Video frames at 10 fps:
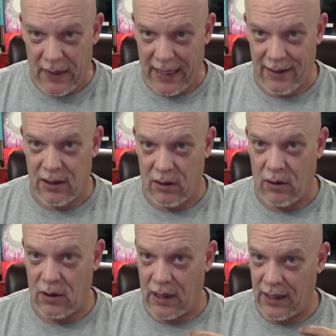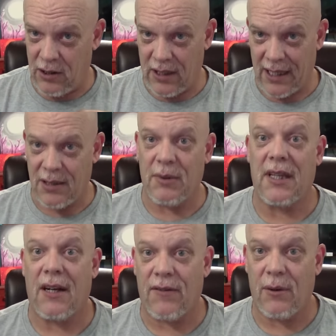And, you know, I need you guys to
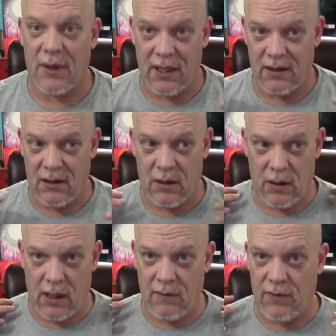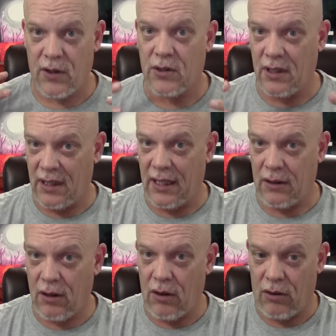be there for me, and virtually, like,